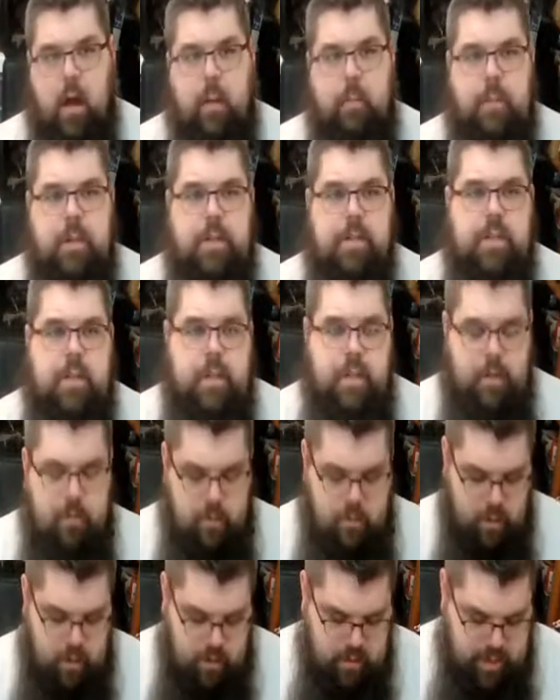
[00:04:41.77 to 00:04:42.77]
Here's a little
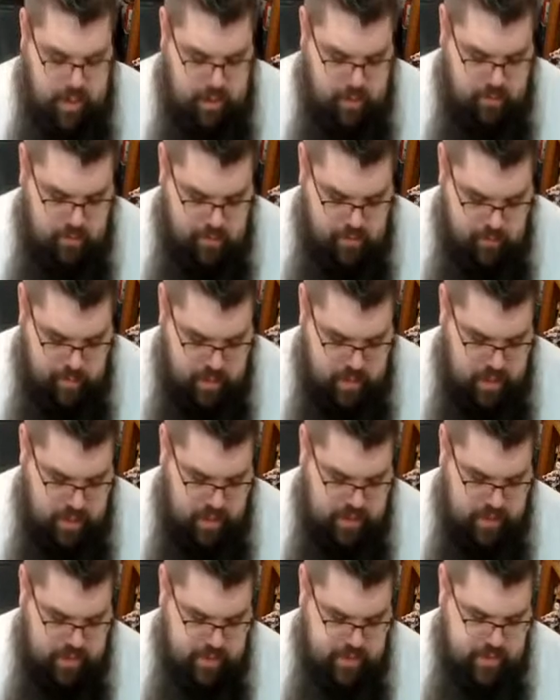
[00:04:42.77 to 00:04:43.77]
call out on the
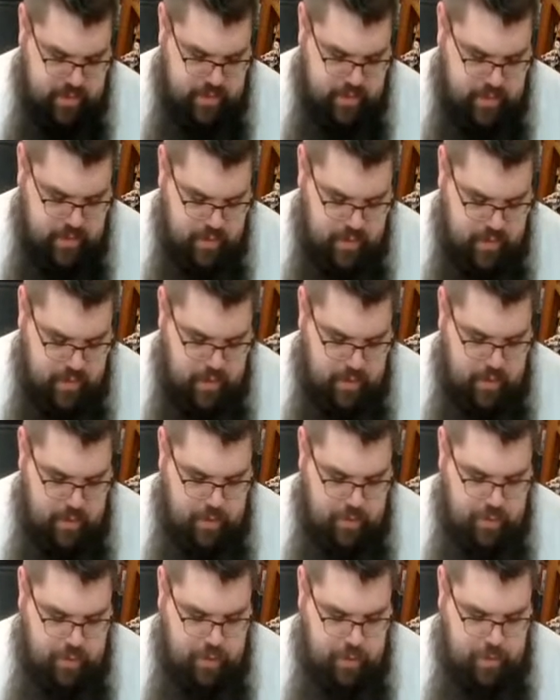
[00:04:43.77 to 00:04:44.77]
box
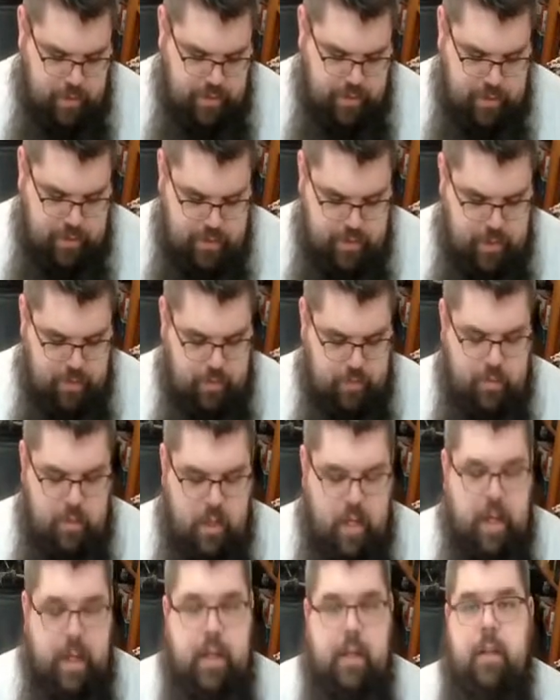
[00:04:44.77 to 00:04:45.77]
showing the 2
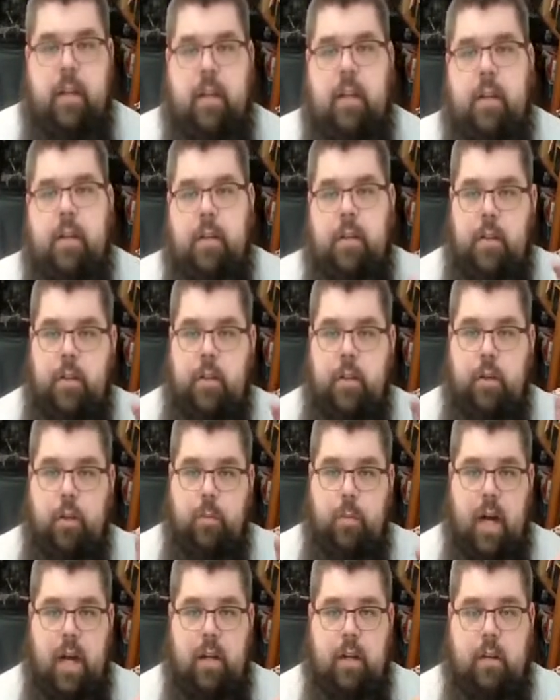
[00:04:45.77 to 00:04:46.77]
like new
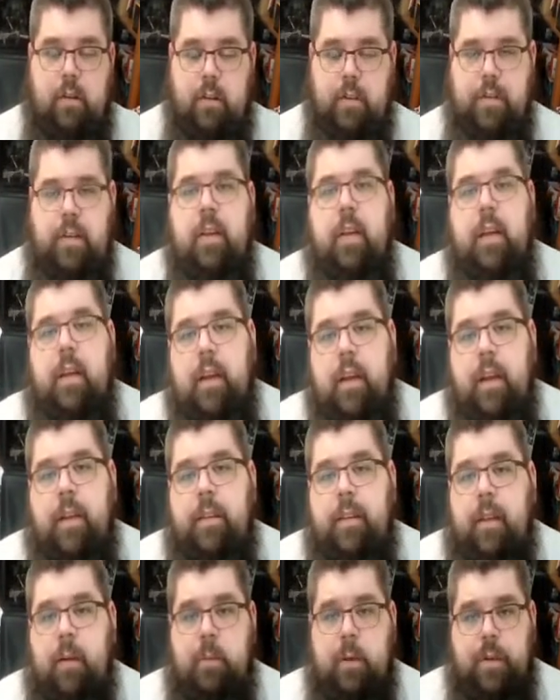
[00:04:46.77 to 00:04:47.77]
models.
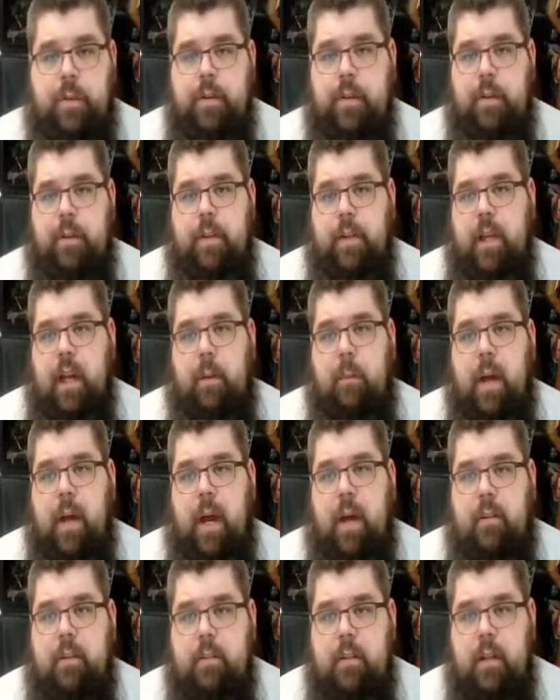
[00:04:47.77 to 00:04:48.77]
They will certainly come
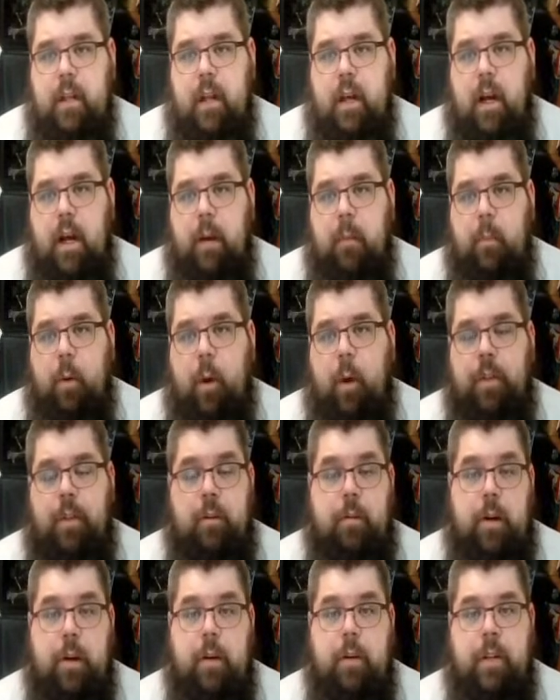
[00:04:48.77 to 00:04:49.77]
out on
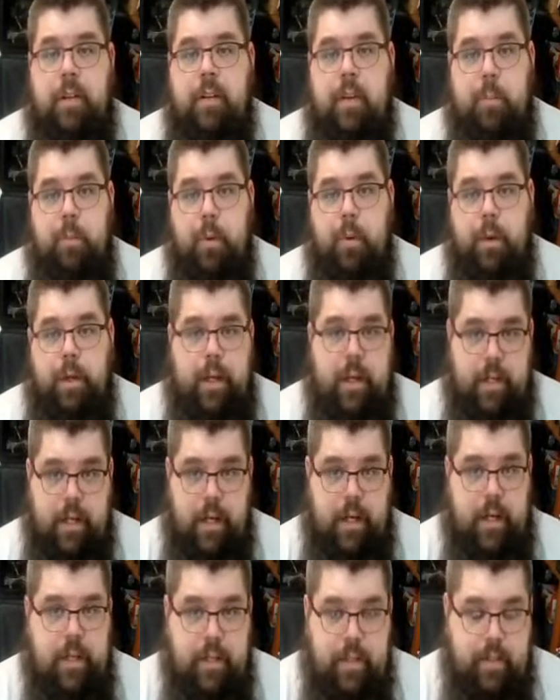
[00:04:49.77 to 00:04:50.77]
their own at some point and
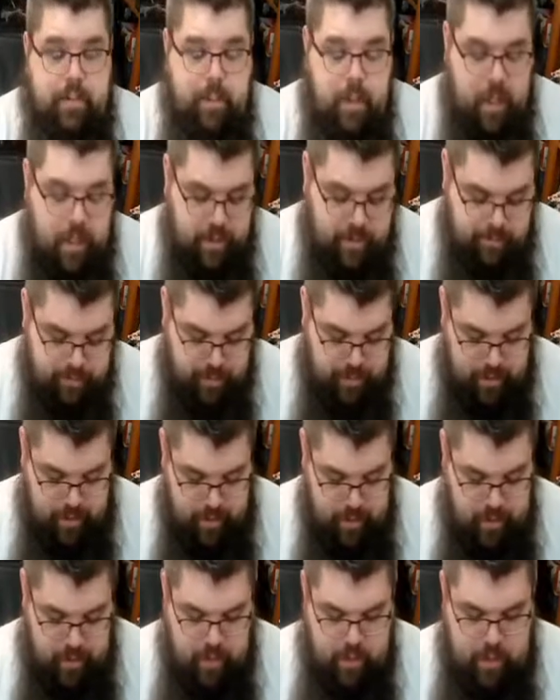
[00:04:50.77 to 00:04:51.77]
not in this box, but
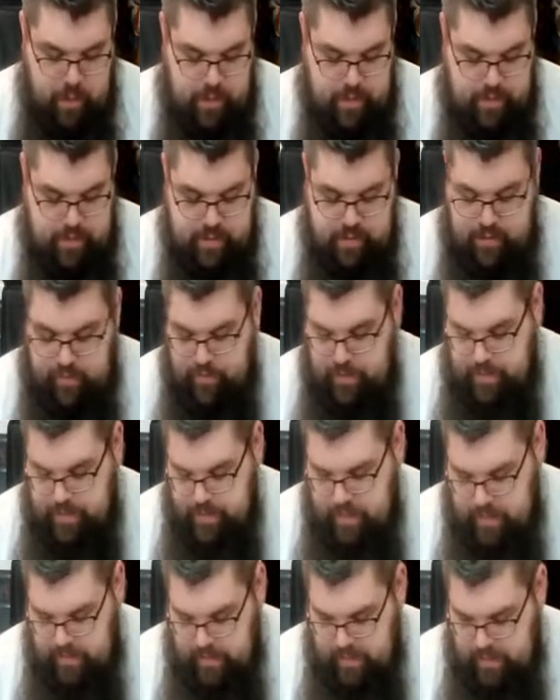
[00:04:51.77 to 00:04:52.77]
this is the first
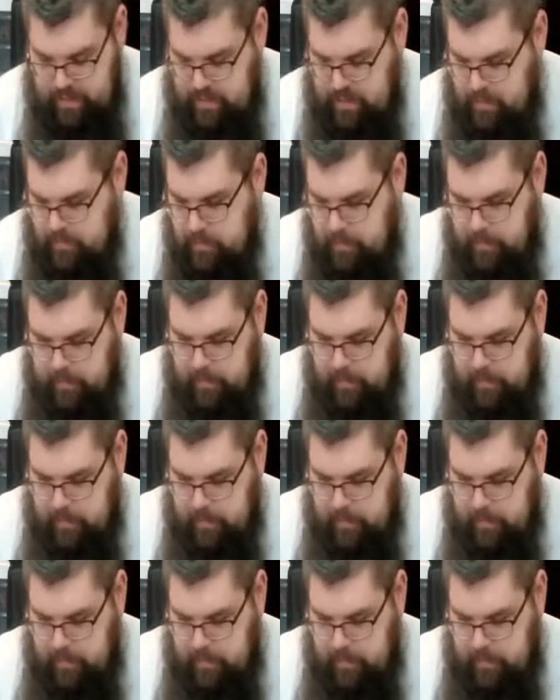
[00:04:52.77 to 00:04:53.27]
time to get them.